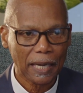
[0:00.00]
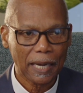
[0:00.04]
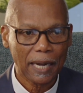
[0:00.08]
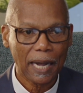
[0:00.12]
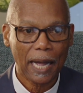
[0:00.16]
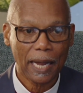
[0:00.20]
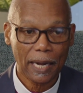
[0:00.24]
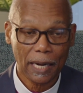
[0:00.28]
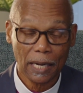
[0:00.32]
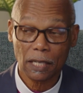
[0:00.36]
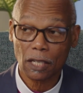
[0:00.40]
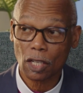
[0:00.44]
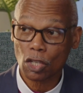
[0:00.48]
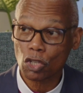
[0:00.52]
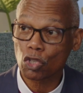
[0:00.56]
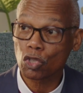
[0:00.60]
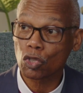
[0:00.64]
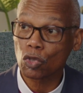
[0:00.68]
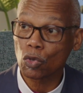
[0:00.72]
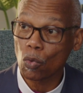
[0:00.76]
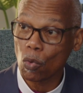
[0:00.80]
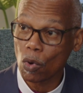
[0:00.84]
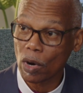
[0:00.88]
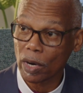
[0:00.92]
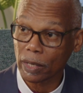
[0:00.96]
And as a
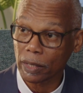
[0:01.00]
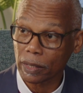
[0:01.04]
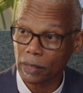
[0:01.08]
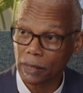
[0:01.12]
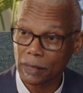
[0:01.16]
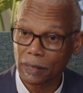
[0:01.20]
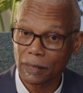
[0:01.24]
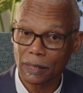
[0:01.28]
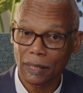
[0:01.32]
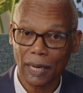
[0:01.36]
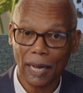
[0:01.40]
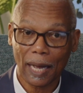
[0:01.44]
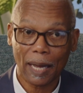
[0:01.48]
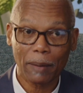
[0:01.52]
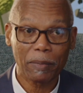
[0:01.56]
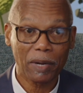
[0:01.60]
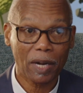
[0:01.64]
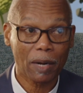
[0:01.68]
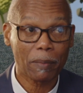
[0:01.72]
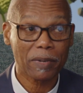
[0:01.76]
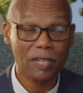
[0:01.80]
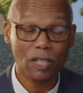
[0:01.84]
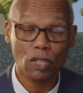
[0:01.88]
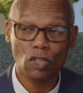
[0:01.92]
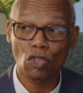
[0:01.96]
steward, I
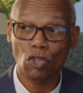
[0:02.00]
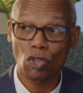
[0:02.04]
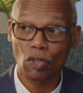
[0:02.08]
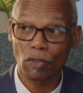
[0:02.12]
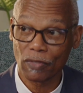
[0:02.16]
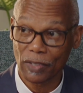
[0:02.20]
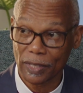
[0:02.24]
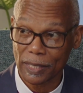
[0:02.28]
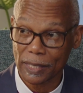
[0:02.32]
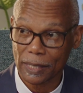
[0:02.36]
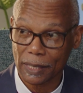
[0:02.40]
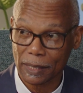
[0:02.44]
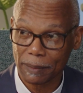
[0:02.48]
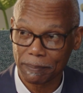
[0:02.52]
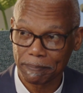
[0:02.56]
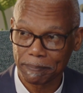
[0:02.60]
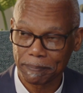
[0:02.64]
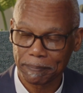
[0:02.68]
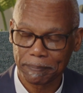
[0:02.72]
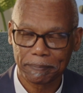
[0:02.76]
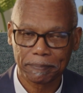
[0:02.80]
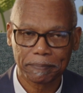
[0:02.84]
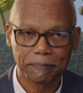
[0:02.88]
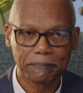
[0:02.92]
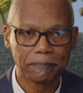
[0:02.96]
become a servant
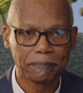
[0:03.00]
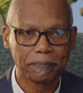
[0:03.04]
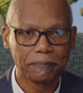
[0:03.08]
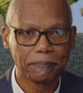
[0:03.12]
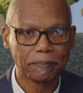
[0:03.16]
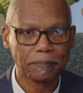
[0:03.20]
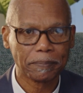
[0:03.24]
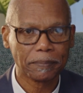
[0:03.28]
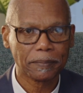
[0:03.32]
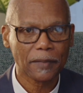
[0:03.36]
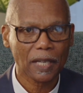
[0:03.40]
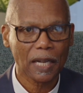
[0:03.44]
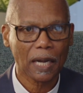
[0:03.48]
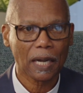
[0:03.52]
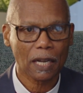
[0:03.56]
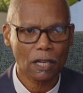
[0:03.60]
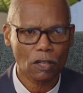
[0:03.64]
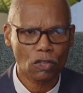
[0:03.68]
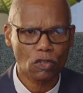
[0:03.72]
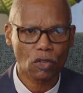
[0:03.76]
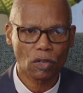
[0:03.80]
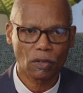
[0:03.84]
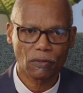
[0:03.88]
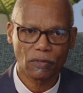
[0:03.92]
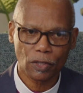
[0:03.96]

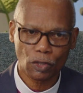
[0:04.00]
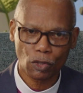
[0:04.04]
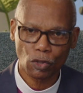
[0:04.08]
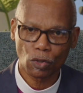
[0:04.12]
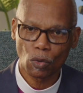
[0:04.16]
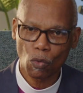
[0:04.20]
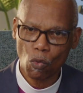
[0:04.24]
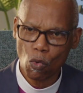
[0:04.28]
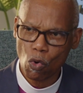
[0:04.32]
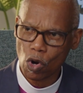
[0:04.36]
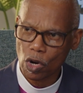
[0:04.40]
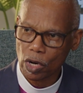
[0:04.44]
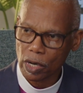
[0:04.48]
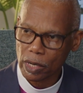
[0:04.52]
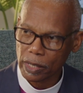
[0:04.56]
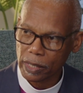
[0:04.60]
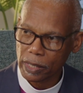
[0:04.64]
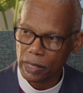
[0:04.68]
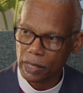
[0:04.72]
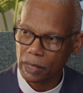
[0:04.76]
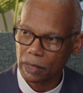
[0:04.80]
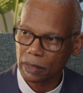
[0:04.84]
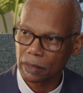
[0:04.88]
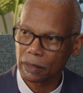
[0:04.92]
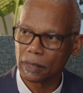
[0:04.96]
to the
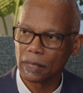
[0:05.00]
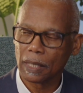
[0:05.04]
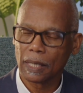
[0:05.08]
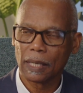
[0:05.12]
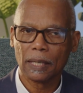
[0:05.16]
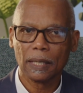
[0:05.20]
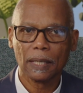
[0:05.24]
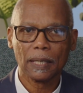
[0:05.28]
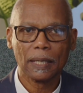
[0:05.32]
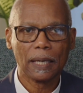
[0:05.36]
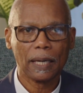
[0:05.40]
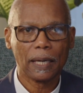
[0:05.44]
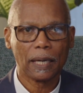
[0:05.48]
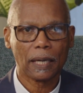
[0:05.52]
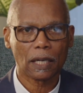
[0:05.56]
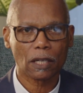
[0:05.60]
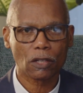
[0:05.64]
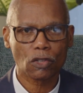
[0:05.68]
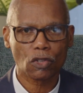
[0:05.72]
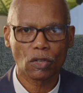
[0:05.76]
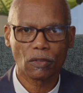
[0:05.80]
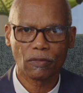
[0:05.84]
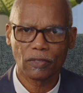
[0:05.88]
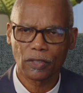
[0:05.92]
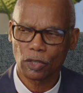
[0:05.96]
Word, a
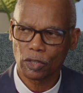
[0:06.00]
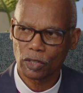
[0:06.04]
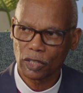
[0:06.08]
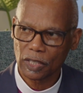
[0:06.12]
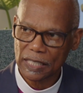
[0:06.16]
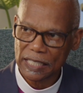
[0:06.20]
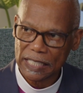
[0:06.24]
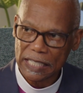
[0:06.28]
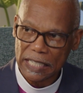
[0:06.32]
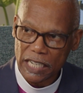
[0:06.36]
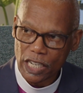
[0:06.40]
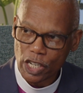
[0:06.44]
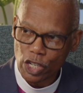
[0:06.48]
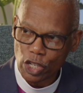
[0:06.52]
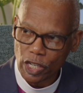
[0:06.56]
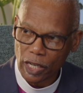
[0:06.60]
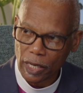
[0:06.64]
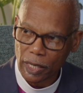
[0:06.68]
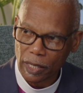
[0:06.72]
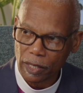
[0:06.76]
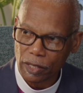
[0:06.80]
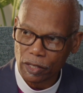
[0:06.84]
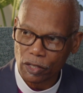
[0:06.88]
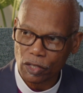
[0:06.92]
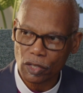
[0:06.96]
servant to the
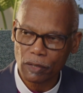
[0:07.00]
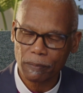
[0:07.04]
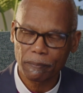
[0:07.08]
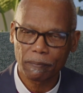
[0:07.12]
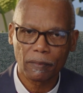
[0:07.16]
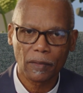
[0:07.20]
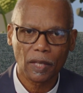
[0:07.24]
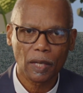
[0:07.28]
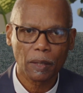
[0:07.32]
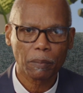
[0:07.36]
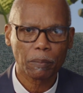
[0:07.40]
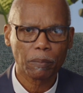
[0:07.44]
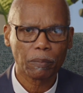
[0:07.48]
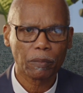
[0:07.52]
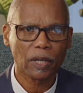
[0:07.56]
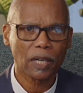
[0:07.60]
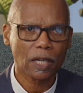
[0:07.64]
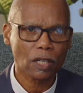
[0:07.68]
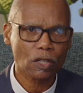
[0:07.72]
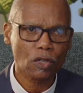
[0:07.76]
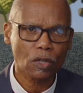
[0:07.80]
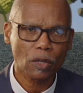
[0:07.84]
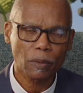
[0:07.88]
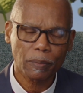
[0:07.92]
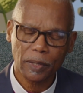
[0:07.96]
teachings, but a
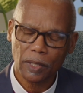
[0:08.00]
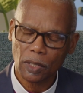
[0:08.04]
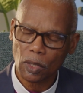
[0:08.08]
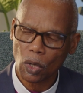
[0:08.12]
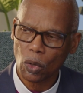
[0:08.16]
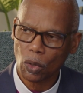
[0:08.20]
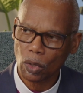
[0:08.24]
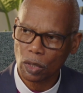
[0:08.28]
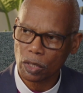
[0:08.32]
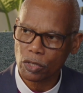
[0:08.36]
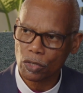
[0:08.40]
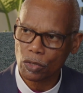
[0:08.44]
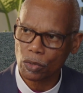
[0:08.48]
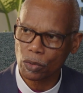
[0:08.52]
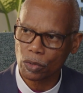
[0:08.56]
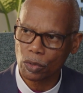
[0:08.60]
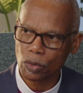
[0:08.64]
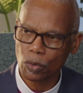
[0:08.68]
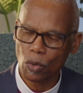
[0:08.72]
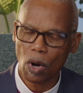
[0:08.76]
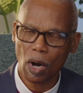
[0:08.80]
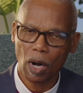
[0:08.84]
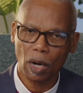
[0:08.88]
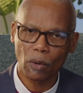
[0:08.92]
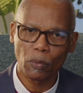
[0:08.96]
servant also
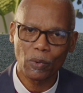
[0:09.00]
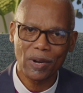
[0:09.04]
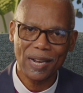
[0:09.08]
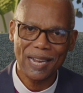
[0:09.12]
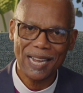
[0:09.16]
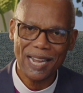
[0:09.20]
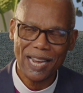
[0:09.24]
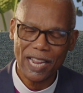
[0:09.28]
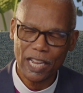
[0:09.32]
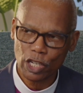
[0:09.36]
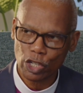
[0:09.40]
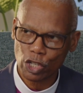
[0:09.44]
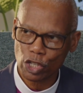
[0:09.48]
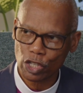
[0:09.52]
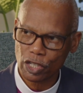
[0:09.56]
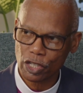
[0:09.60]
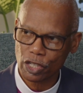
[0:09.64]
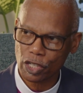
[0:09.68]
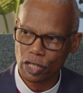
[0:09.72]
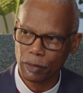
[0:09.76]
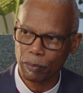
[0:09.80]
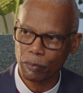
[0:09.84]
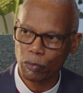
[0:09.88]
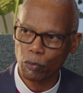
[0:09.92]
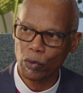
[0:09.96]
to our
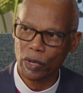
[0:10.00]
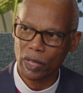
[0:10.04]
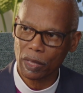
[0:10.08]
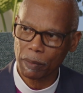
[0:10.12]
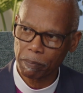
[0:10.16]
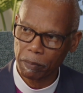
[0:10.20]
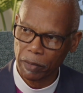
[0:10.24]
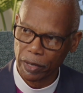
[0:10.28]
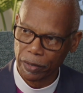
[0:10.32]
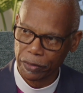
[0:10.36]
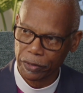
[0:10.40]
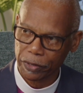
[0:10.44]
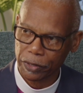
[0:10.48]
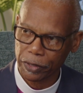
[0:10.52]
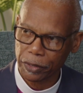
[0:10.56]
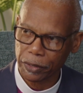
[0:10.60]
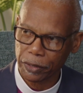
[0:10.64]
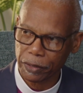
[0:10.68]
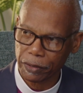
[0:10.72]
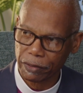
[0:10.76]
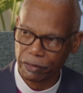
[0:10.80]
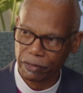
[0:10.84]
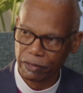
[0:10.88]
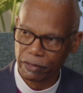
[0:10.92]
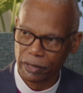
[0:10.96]
relationship with Mother
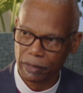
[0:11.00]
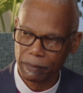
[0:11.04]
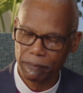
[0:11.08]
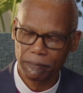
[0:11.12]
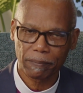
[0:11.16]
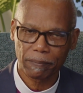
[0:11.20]
Earth.